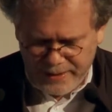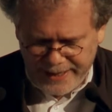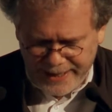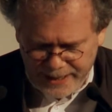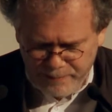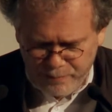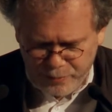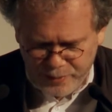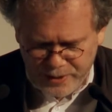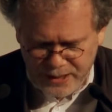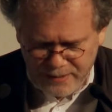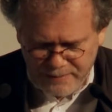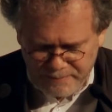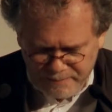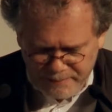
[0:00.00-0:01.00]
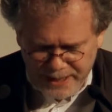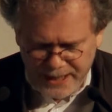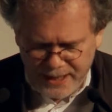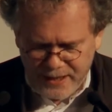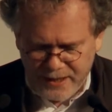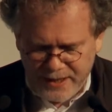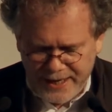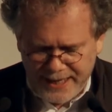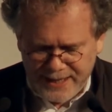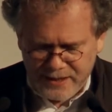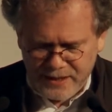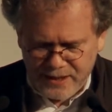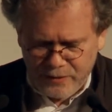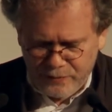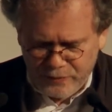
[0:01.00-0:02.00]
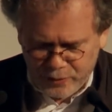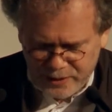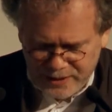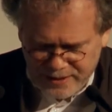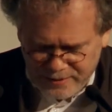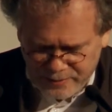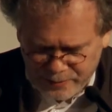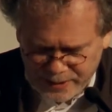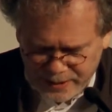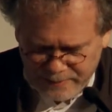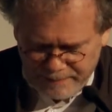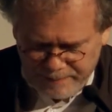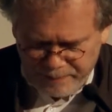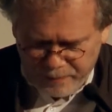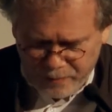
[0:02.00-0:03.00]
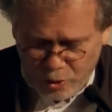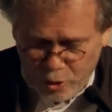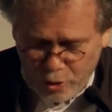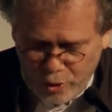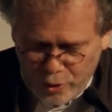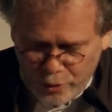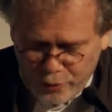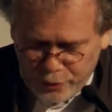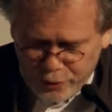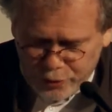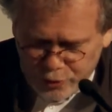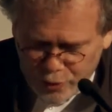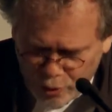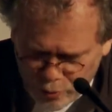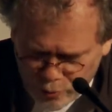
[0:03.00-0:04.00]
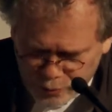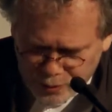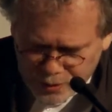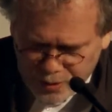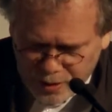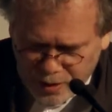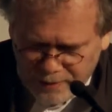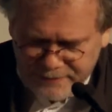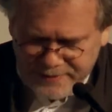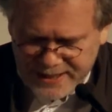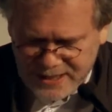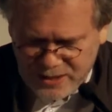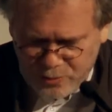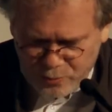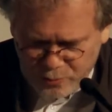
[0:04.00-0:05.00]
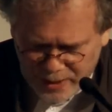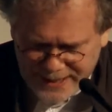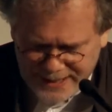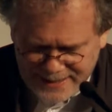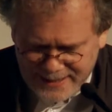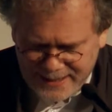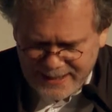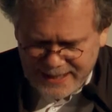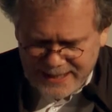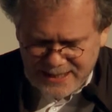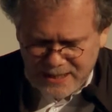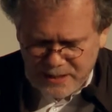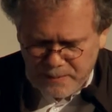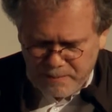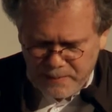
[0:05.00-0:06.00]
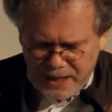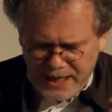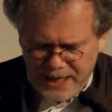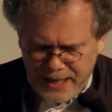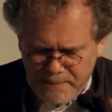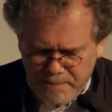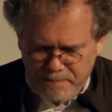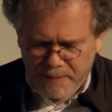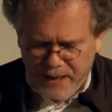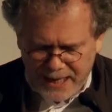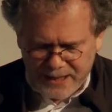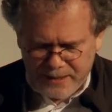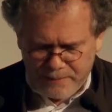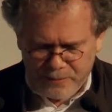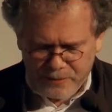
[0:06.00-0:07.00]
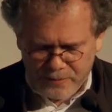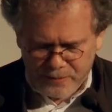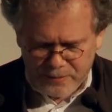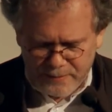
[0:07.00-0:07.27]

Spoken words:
April, May 1943. The tone of this writing is implacable.